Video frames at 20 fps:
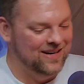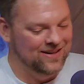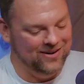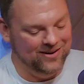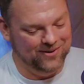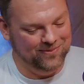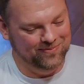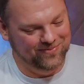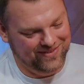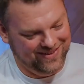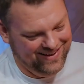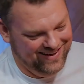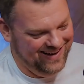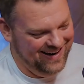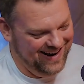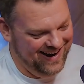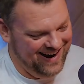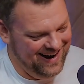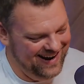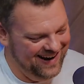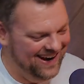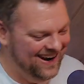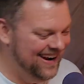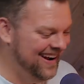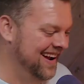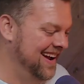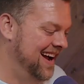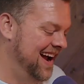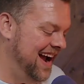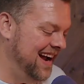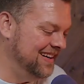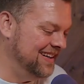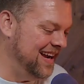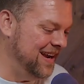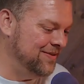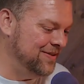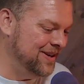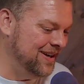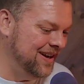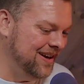dude. I
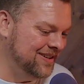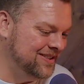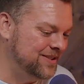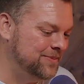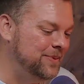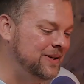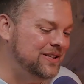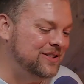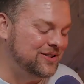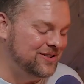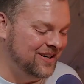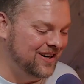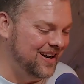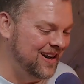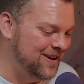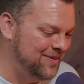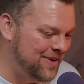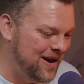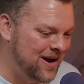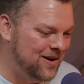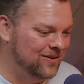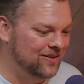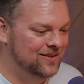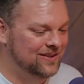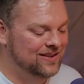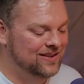gave a speech today about